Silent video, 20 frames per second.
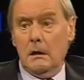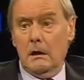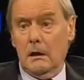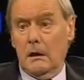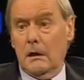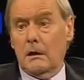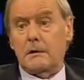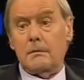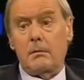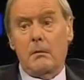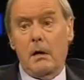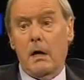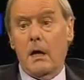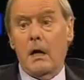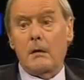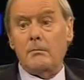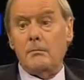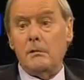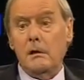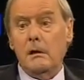That's
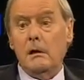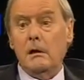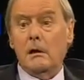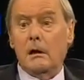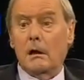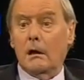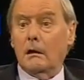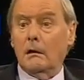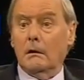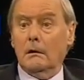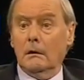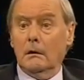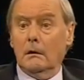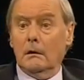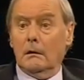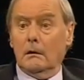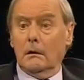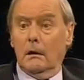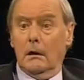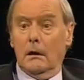why I'm here.
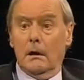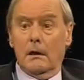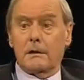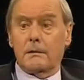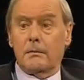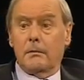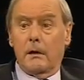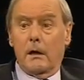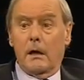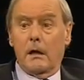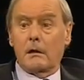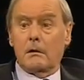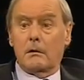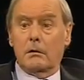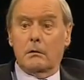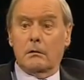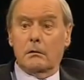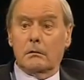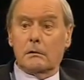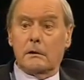That's what I
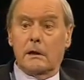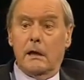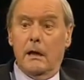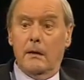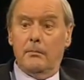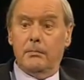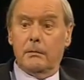call